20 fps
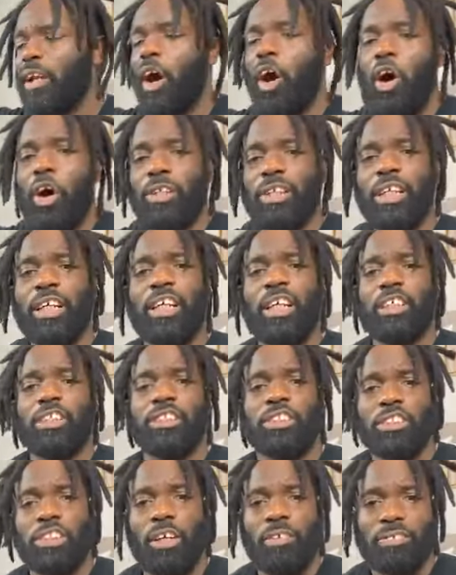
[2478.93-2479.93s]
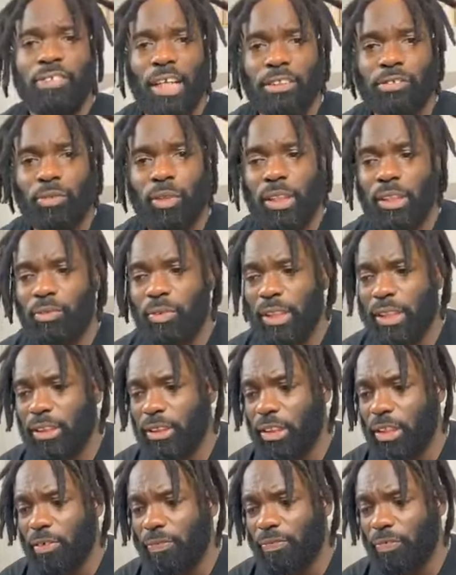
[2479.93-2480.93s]
and all the other stuff that's really,
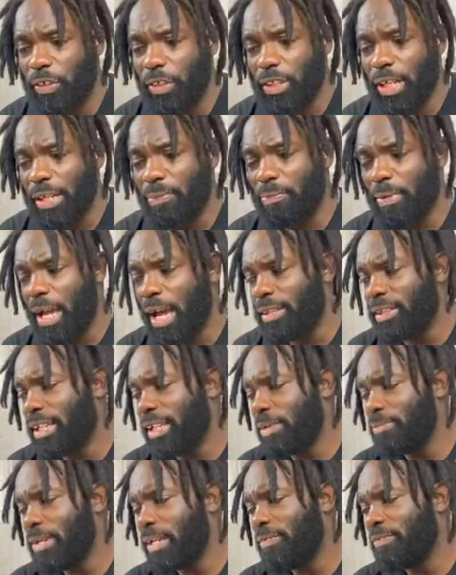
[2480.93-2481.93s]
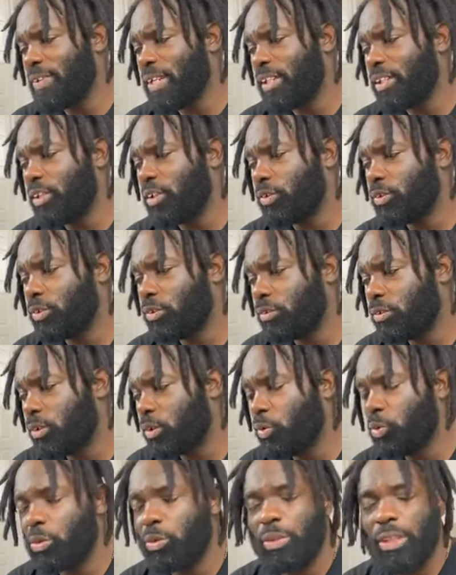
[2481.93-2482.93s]
really good for you. I think I made a video
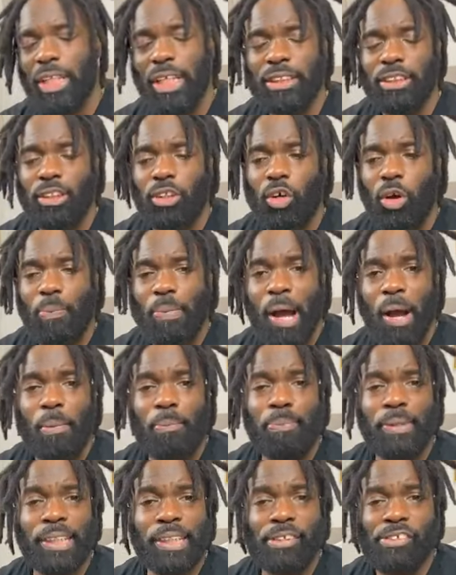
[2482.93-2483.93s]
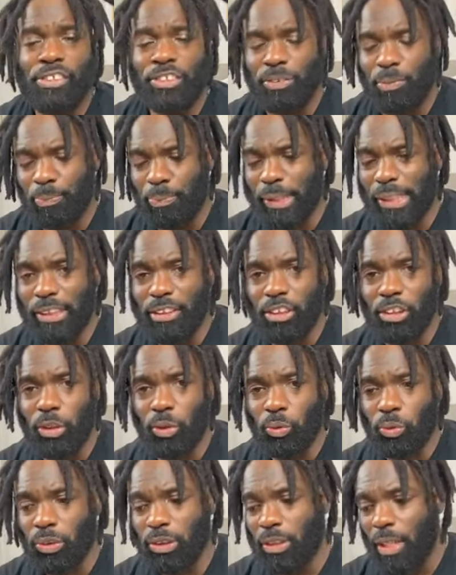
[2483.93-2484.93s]
2-3 days ago about beet
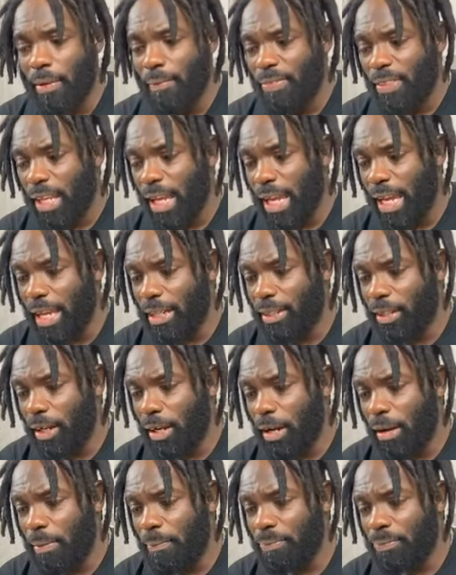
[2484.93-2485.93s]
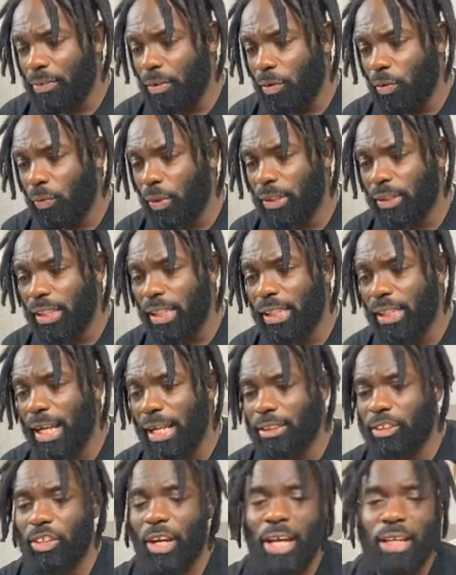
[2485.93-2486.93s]
juice. And one
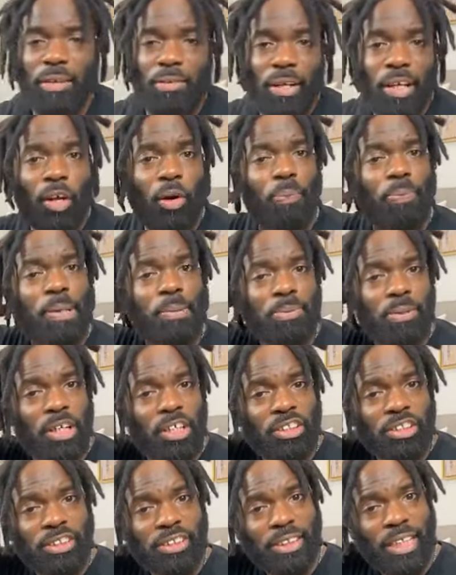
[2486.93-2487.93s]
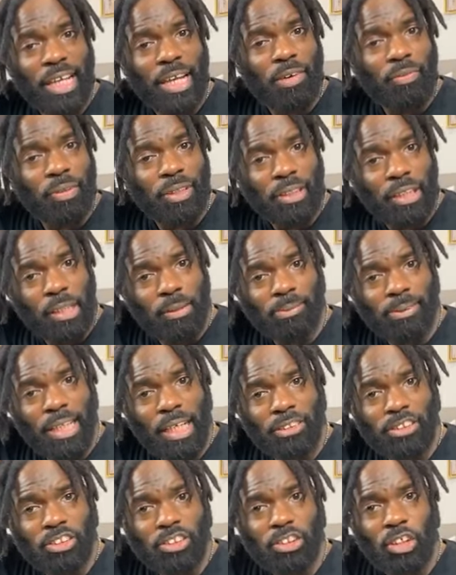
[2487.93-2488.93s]
thing I try to help people understand when it
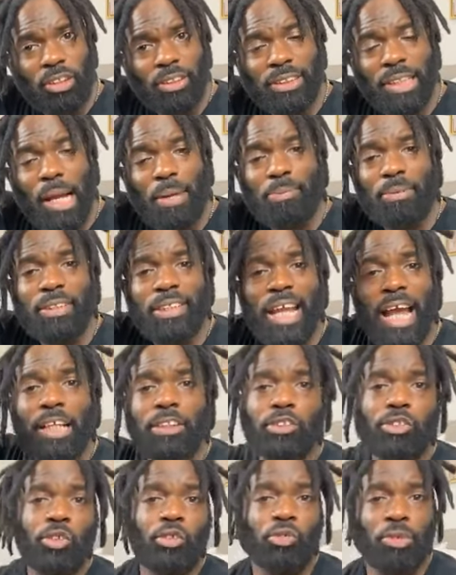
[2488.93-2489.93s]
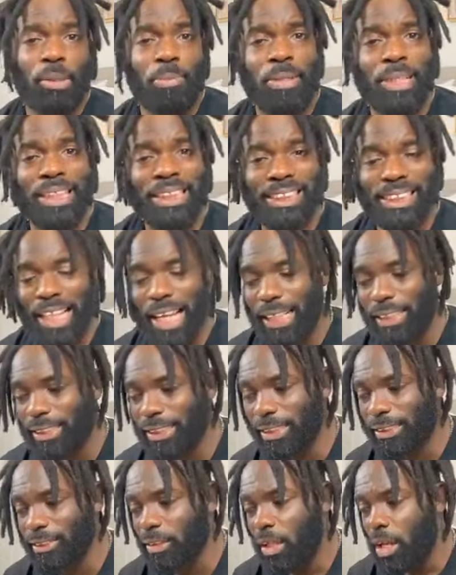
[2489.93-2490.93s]
comes down to certain type of natural remedies
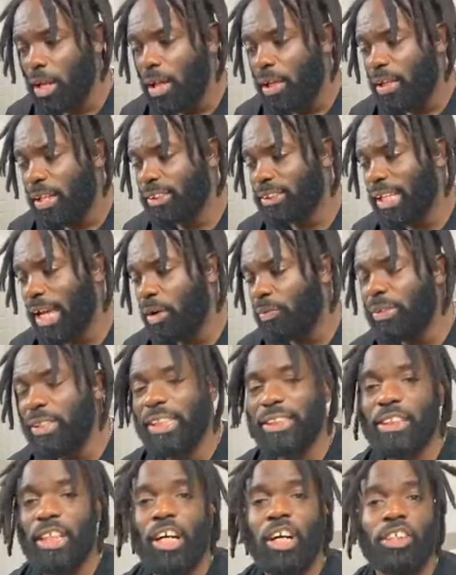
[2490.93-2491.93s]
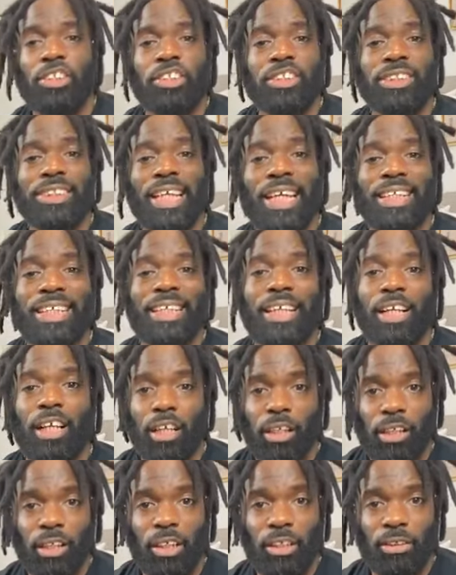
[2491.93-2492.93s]
like this is that we need to understand it
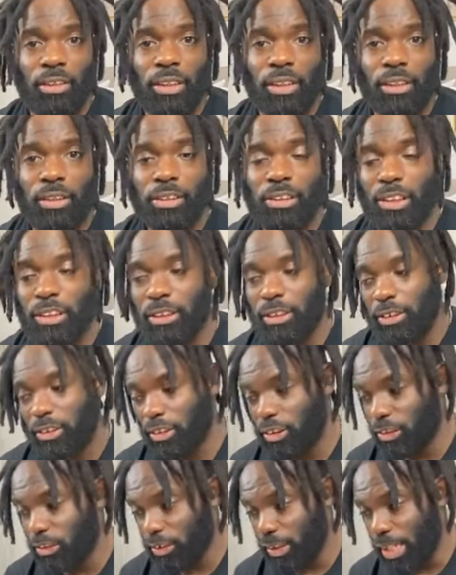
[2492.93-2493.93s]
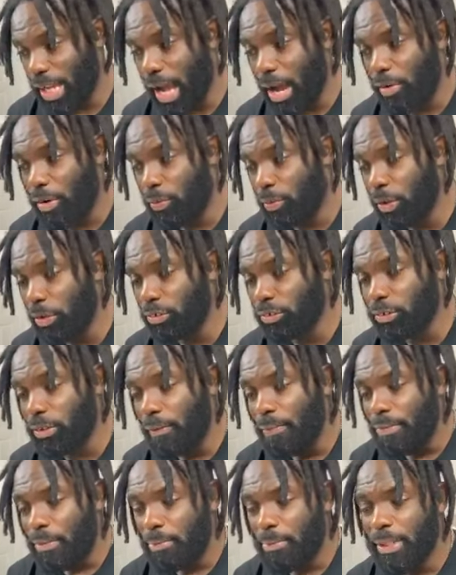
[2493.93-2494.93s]
clearly to see how it
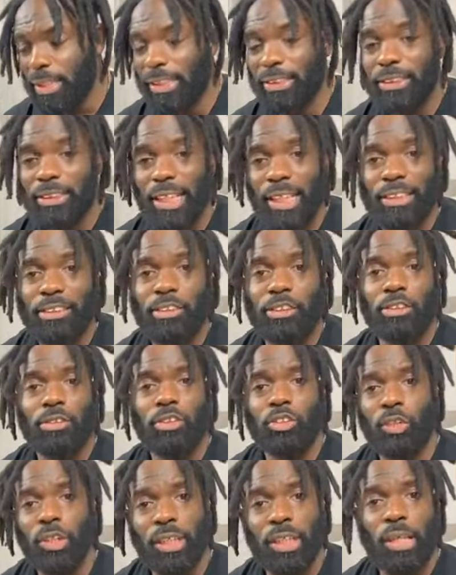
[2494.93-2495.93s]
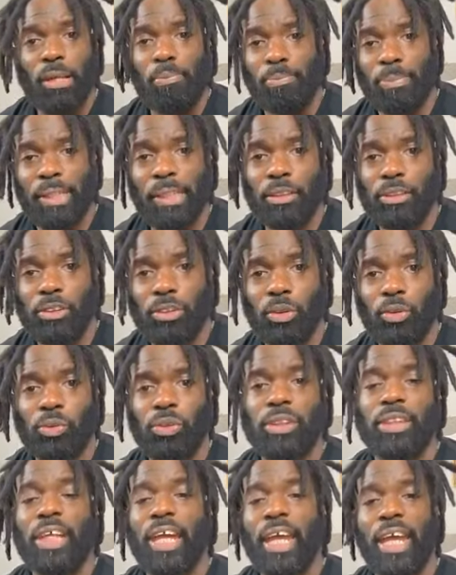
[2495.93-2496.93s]
works. Because yes, drinking beet
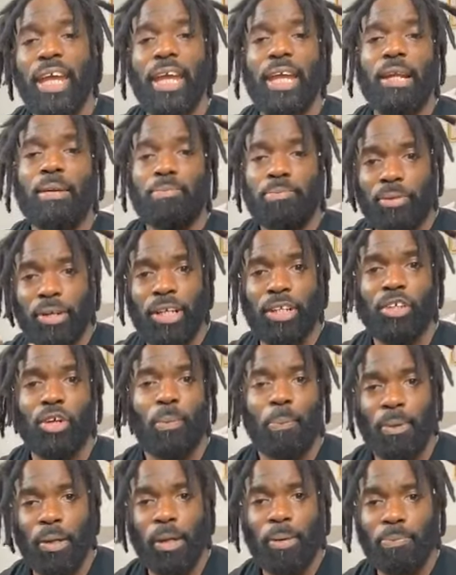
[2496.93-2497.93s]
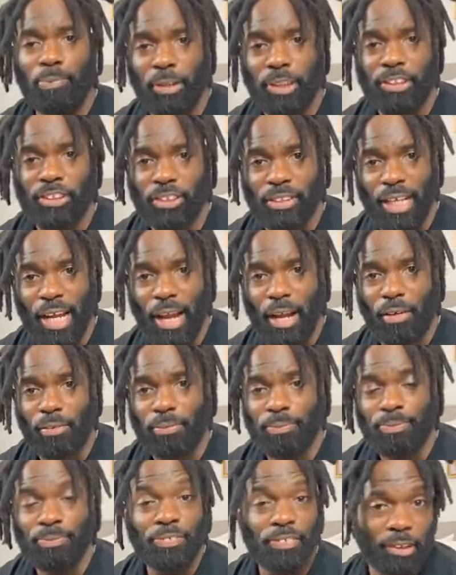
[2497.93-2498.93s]
juice can bring your blood pressure down
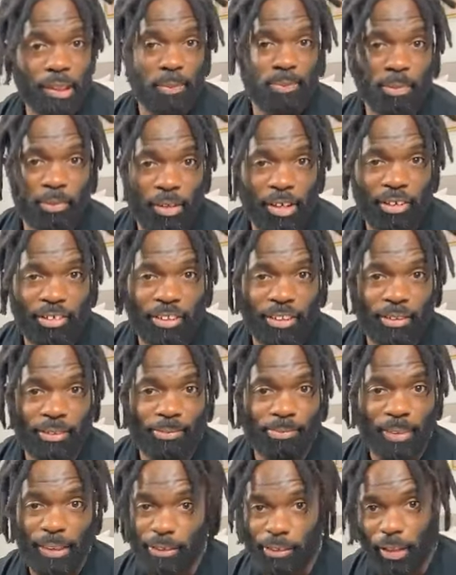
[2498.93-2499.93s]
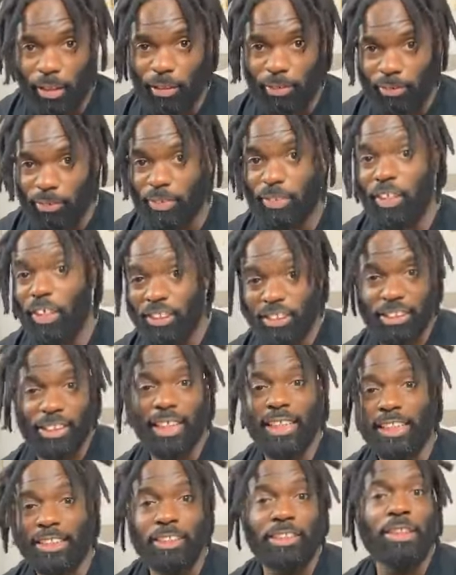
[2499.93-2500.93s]
temporarily. That's all. You
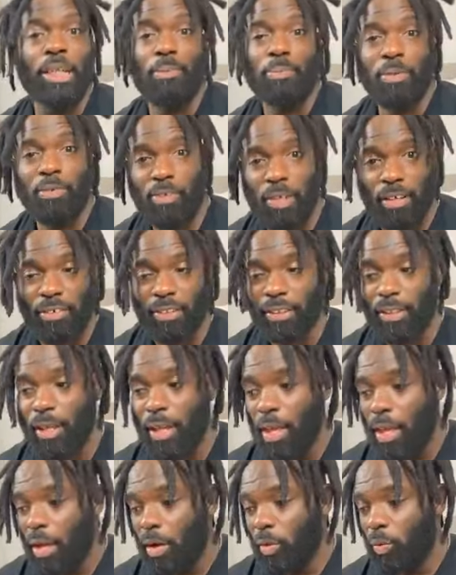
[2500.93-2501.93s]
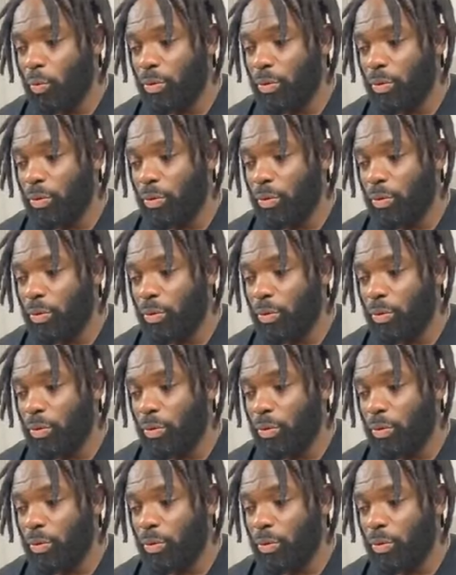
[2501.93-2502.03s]
understand? It's temporarily.